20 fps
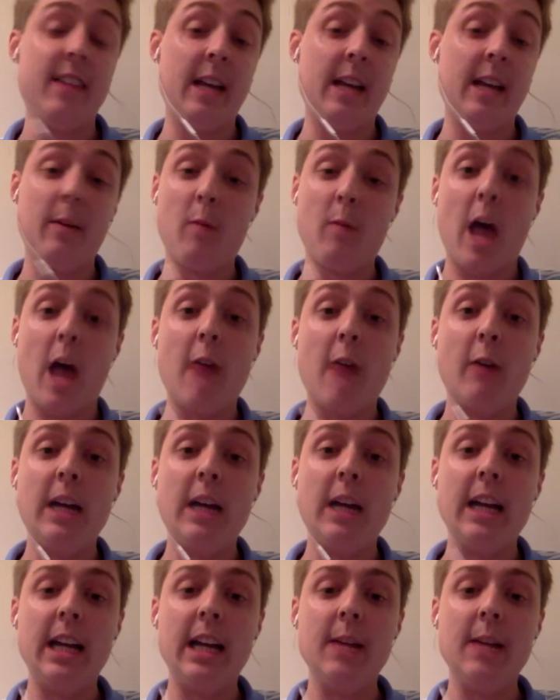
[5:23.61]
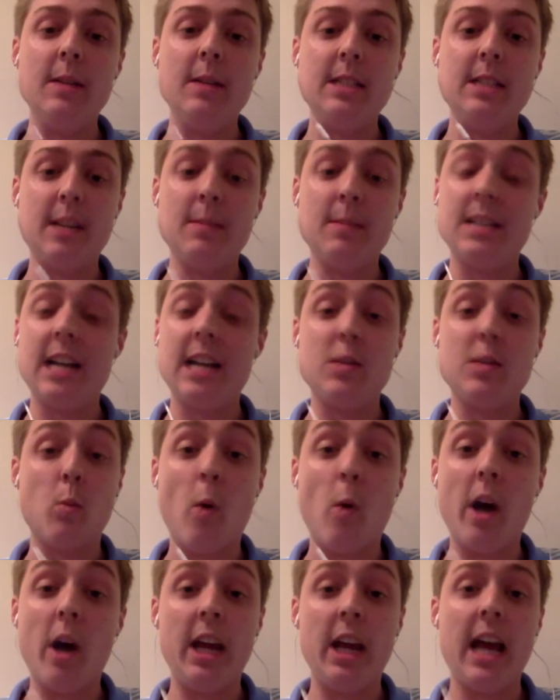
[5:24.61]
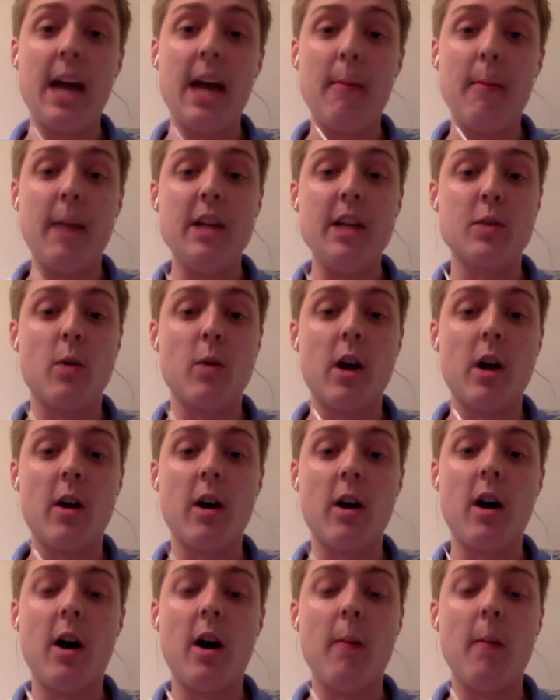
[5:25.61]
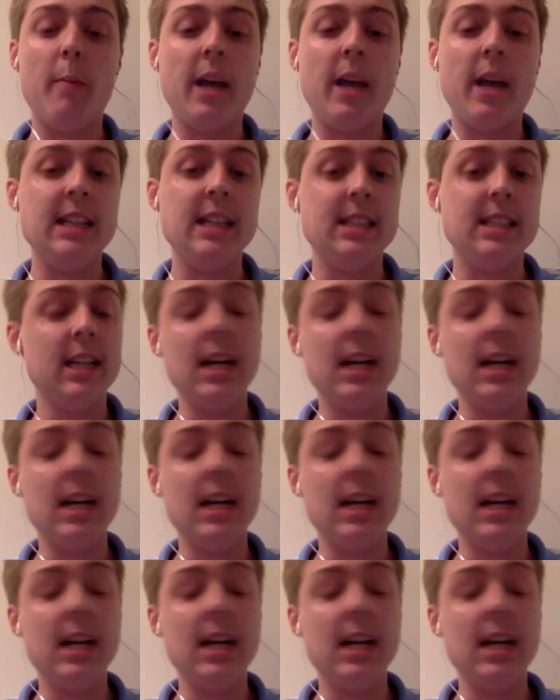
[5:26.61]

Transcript: I think every inning he was in, besides one, he had a base runner on base,